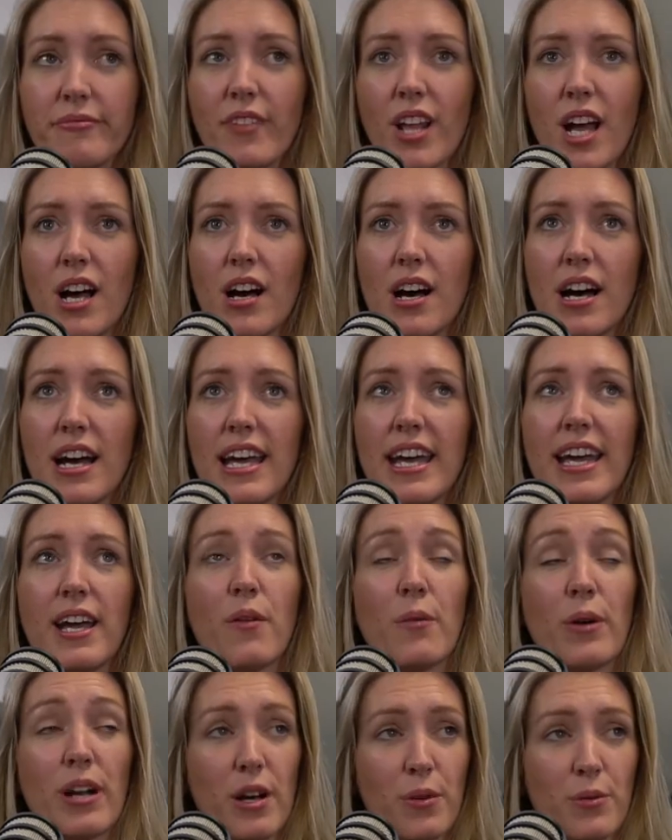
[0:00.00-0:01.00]
I
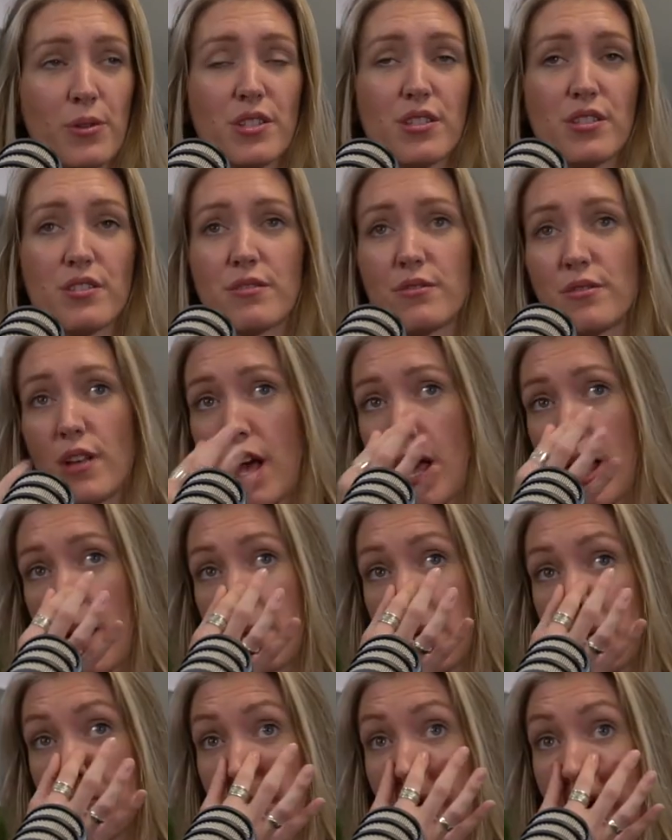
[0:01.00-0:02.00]
when I was um,
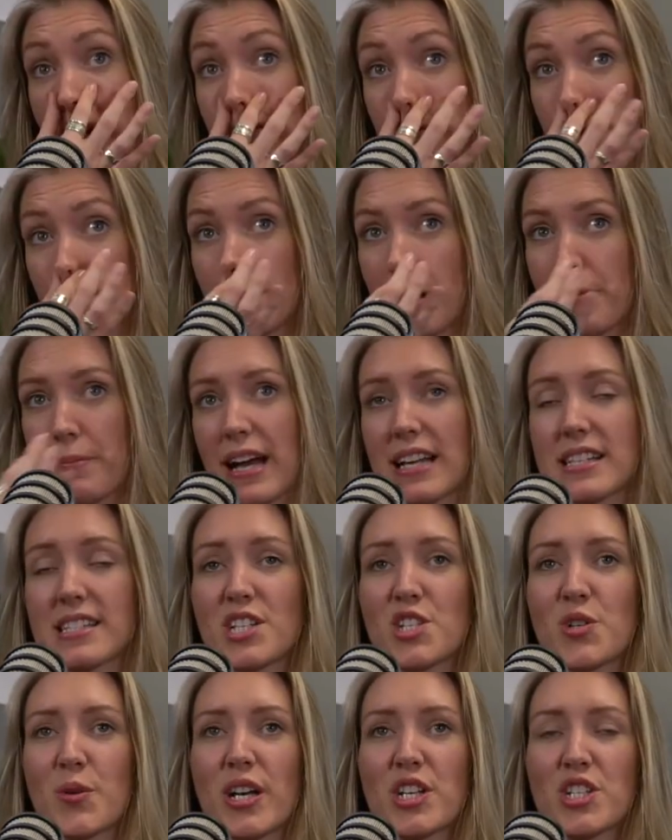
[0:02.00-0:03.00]
in bed from my back
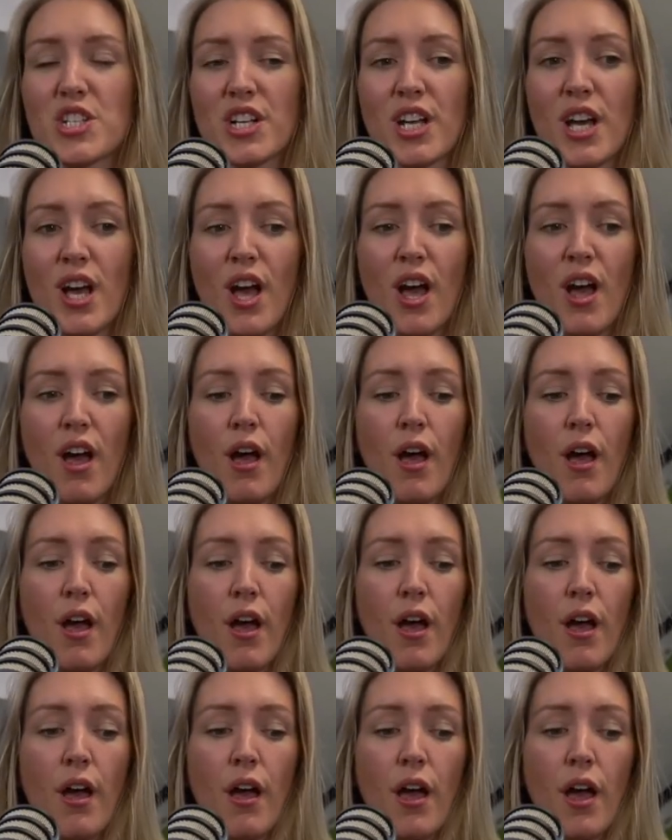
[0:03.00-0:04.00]
situation,
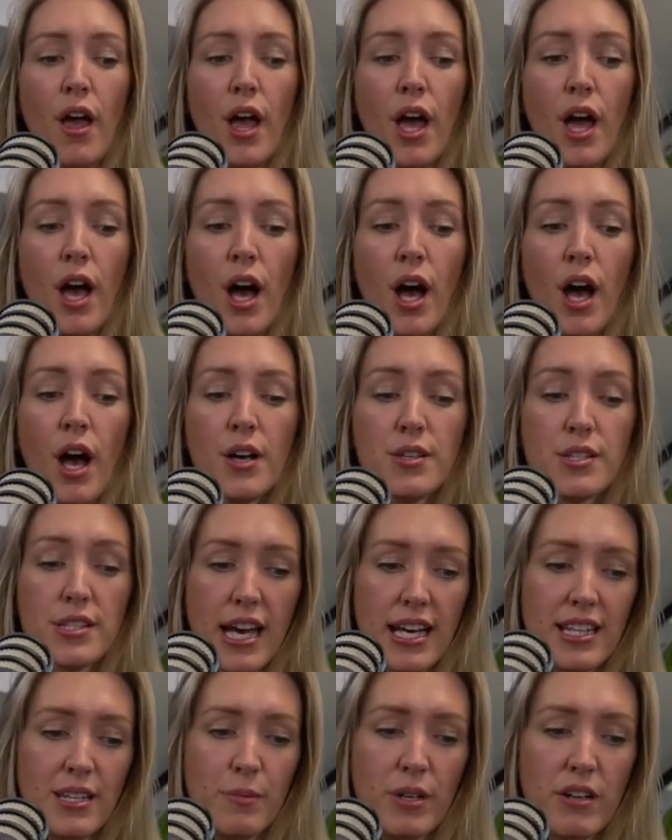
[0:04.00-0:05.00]
sat
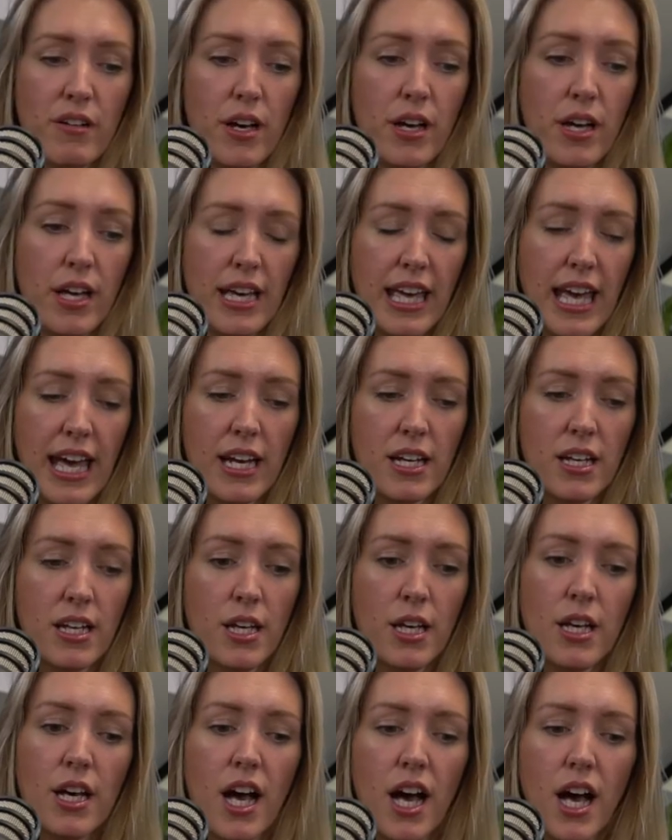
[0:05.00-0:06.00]
in the mirror again
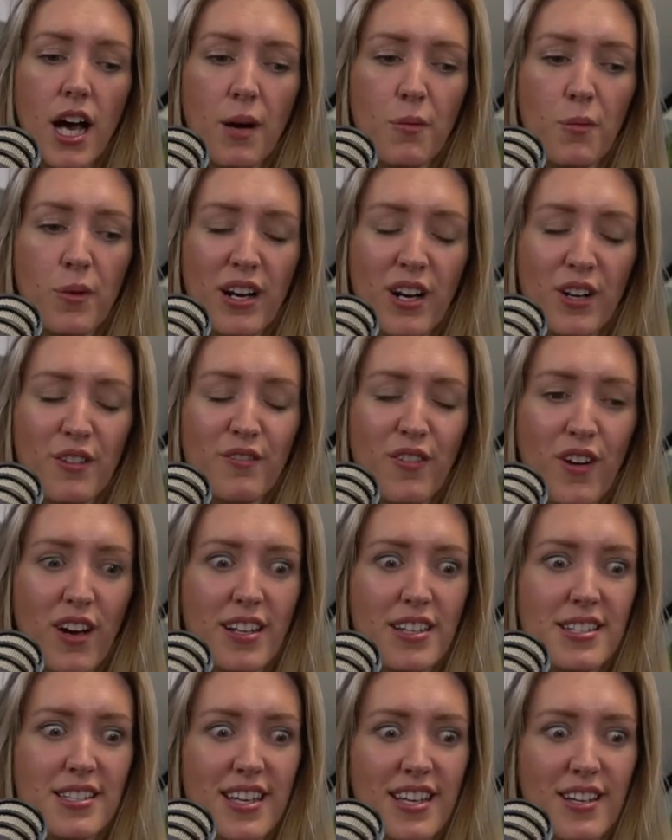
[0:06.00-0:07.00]
um, when I could finally
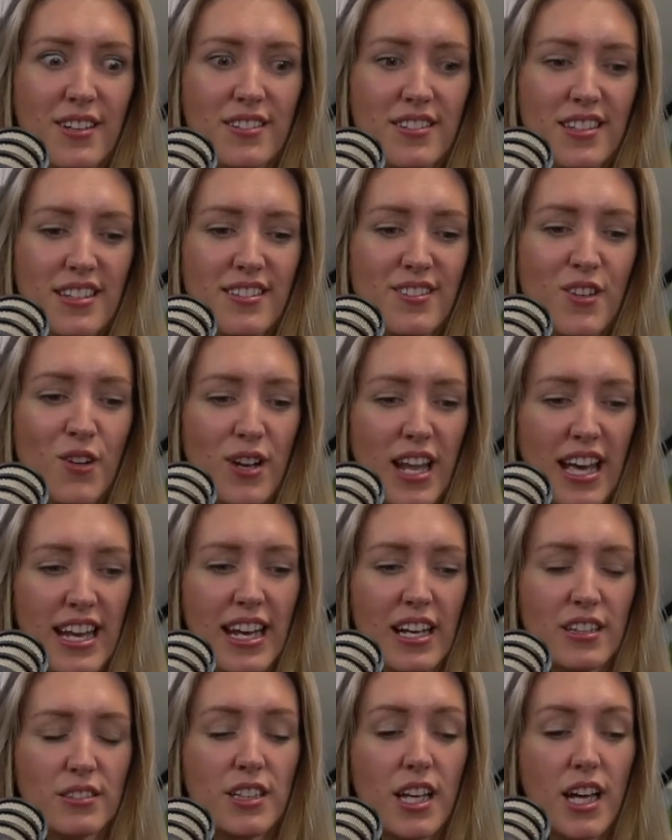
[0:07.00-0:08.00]
sit, not lay
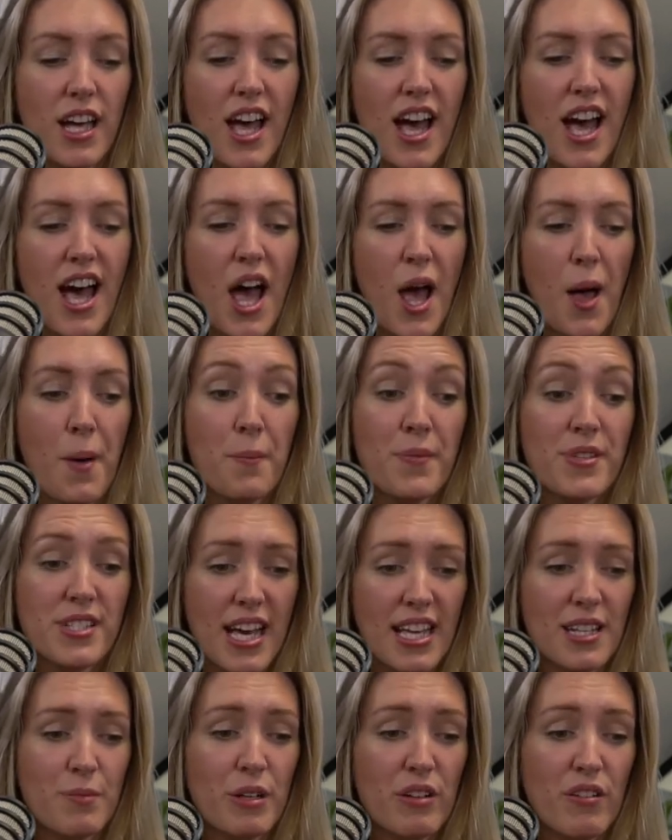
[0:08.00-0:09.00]
down. Um, sat
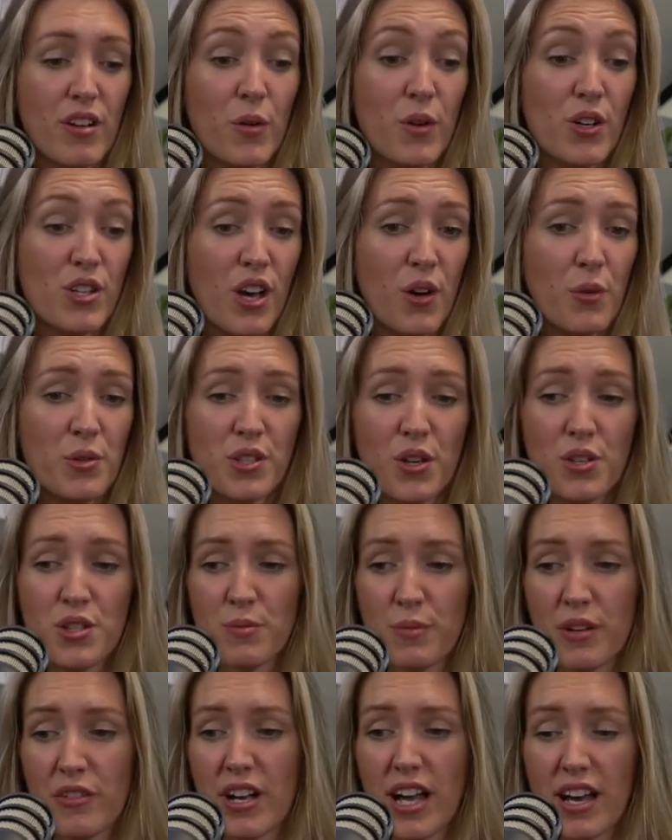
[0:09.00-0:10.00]
in the mirror because I always go to the
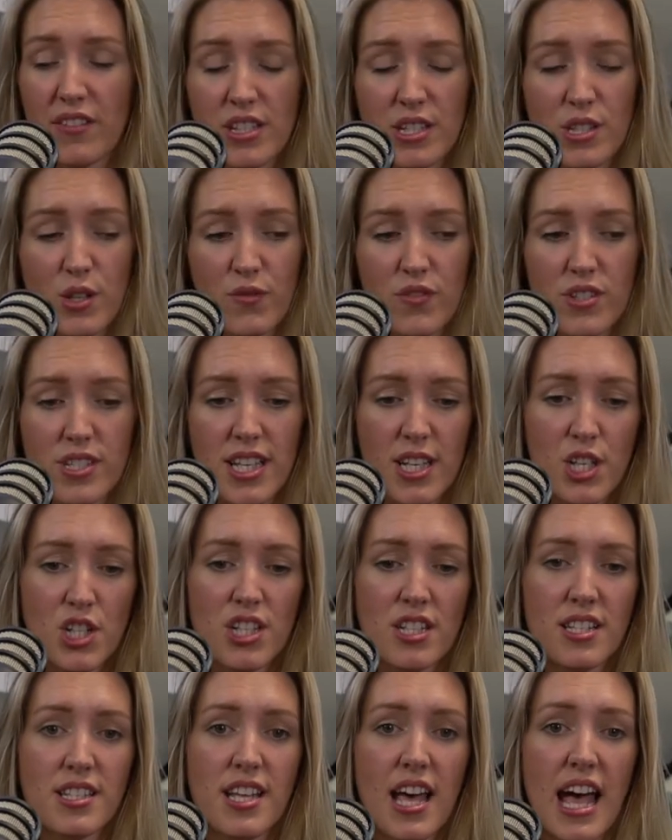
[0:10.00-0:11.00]
mirror and have these
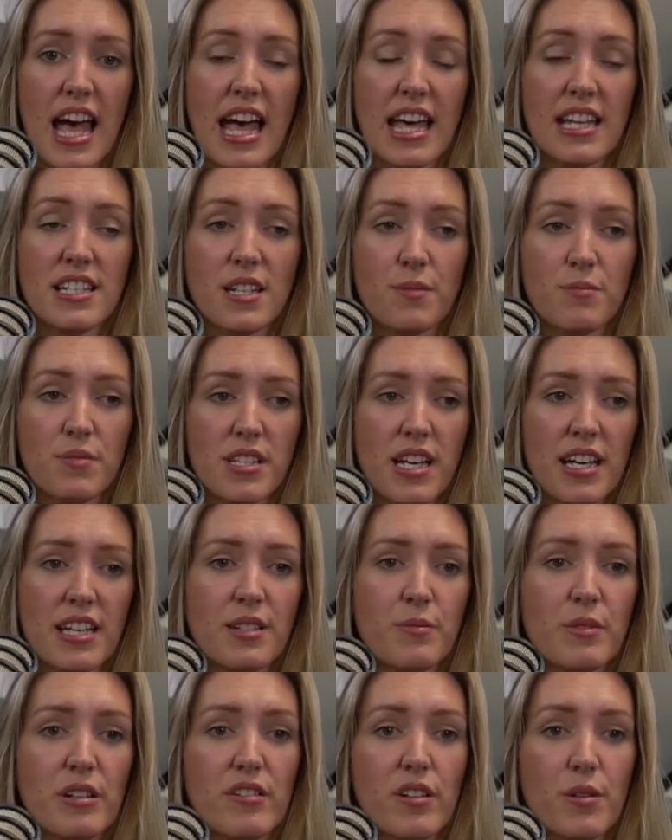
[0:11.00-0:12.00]
conversations. And I'm sat in the
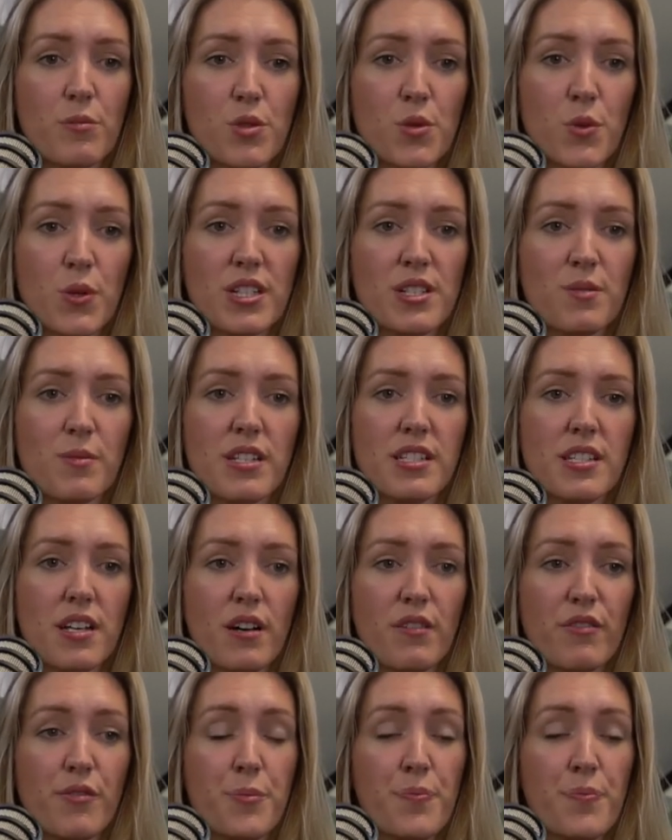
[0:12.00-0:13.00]
mirror and I'm talking to myself.